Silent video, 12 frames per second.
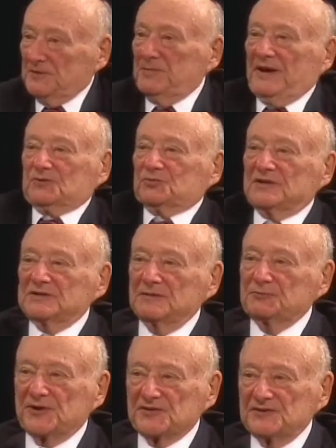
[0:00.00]
about what the
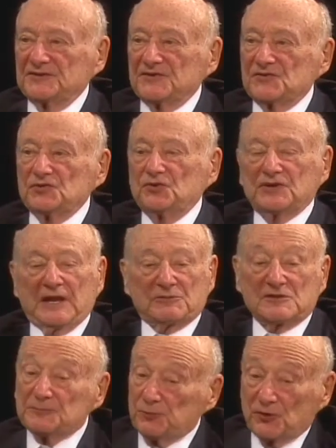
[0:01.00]
president is doing. I'm a
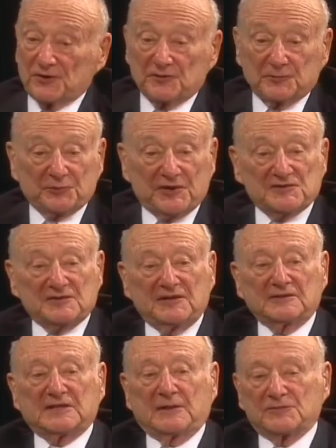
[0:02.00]
supporter of the
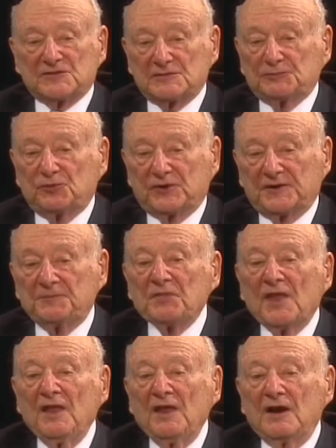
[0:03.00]
president. I'm a supporter
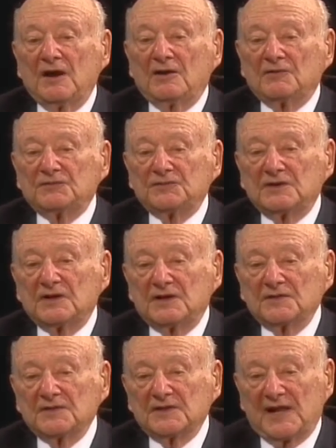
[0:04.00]
of
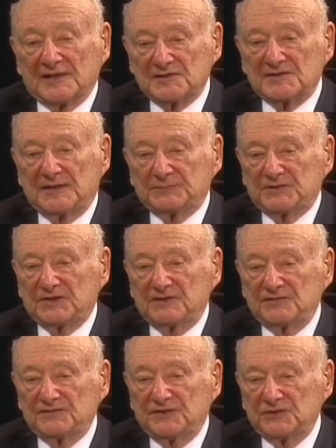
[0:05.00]
the concept
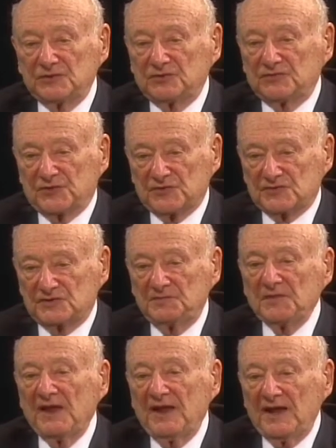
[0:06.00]
of
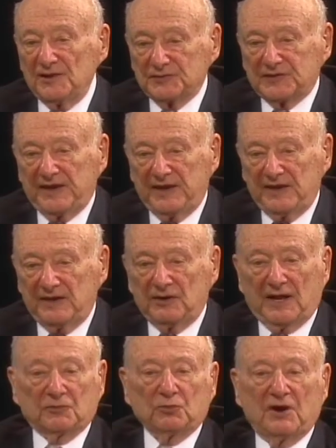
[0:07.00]
universal health care.
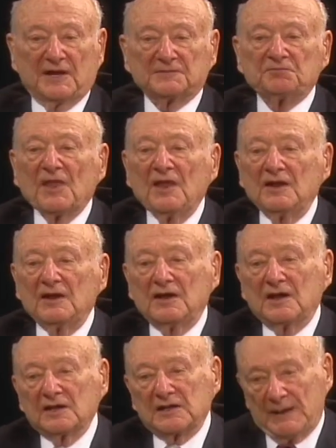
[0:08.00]
I want
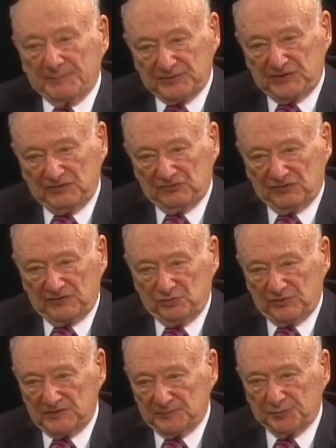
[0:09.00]
competition
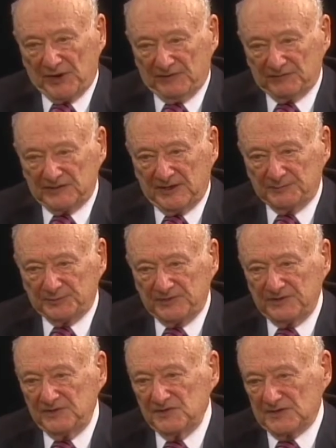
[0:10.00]
with the private
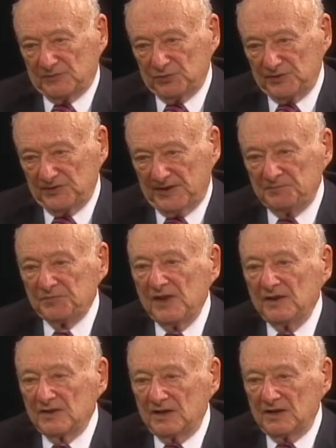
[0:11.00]
companies and with
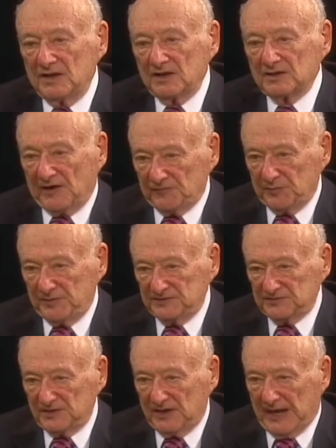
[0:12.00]
a
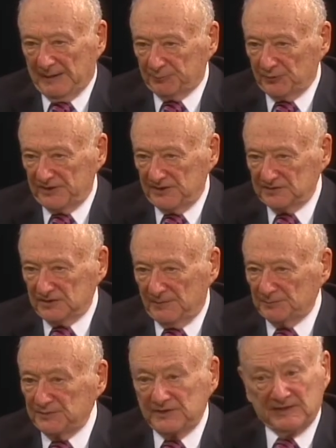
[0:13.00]
government-operated
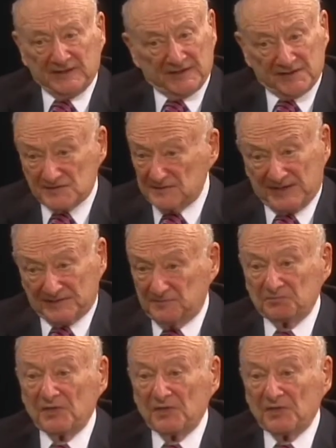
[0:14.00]
company that is not